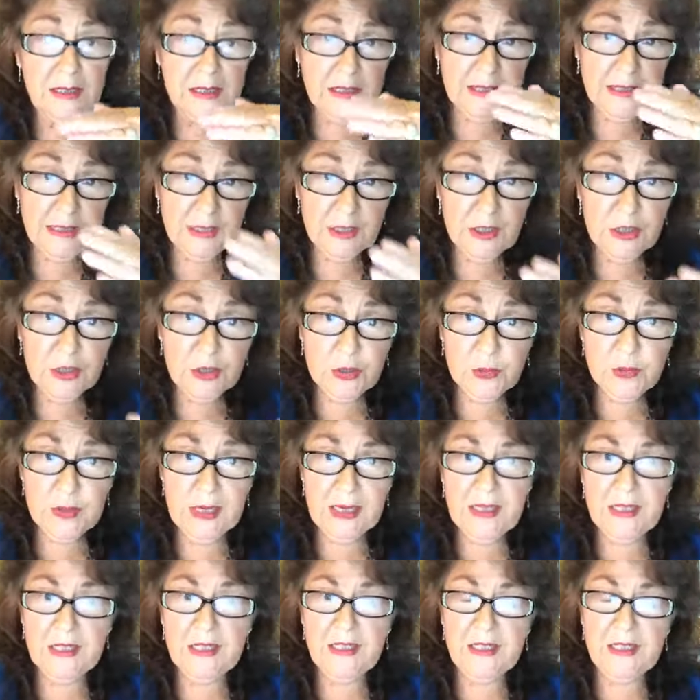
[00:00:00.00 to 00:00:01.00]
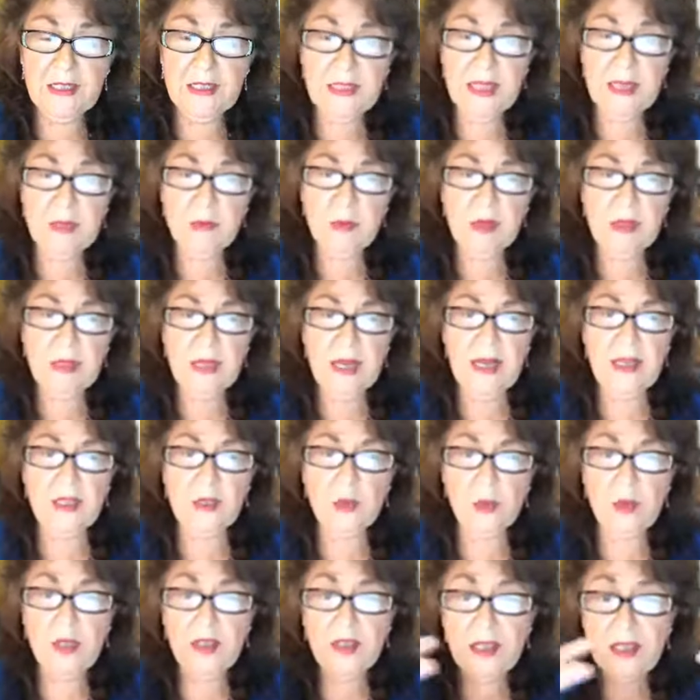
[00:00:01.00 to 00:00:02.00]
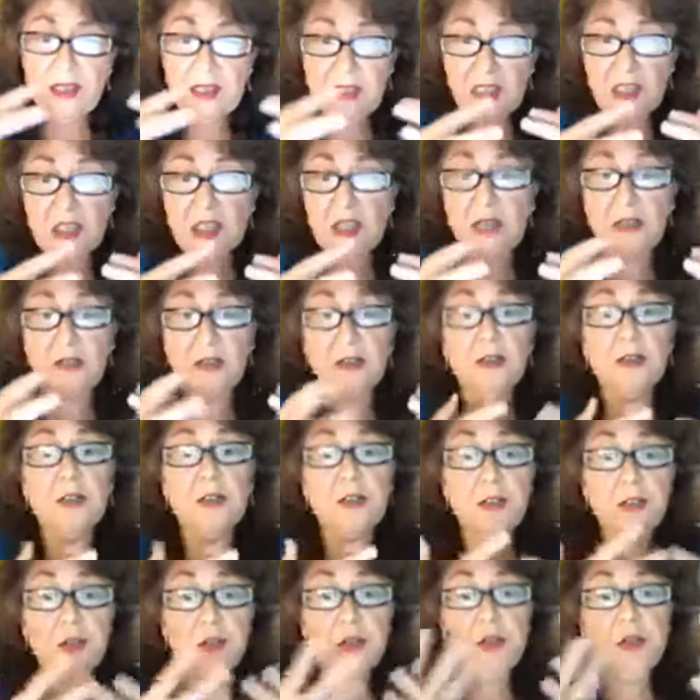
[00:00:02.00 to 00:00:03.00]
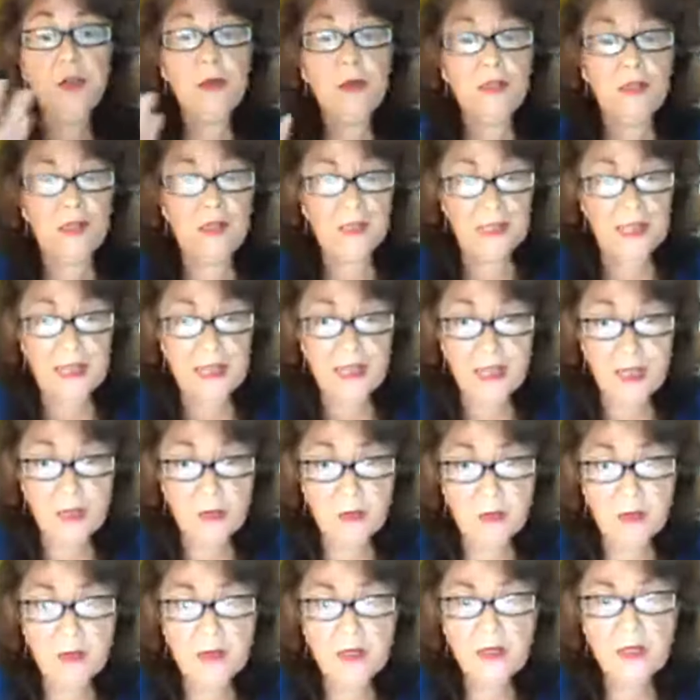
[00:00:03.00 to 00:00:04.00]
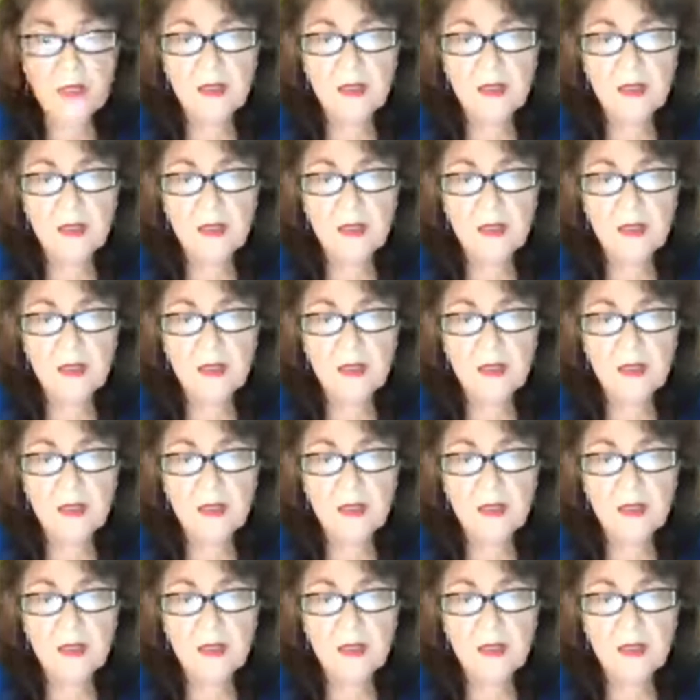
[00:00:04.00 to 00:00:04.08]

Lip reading: integrate and stabilize within each other to do the same